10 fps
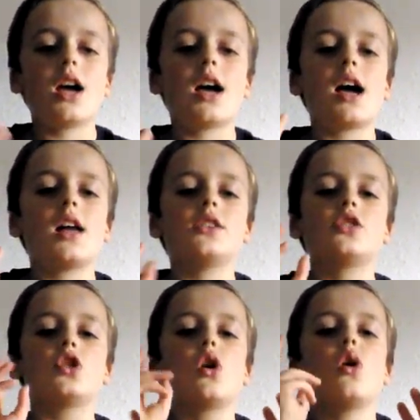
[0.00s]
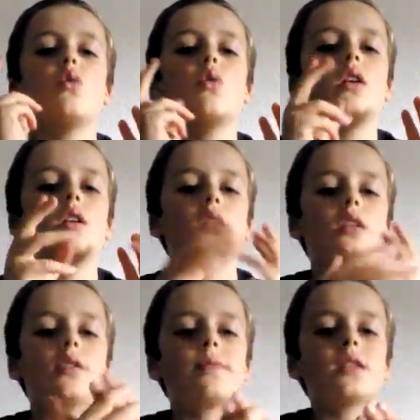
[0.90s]
and so
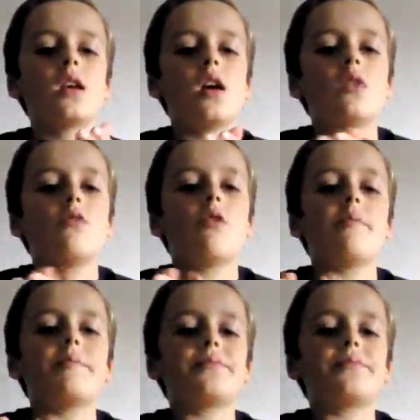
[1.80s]
well,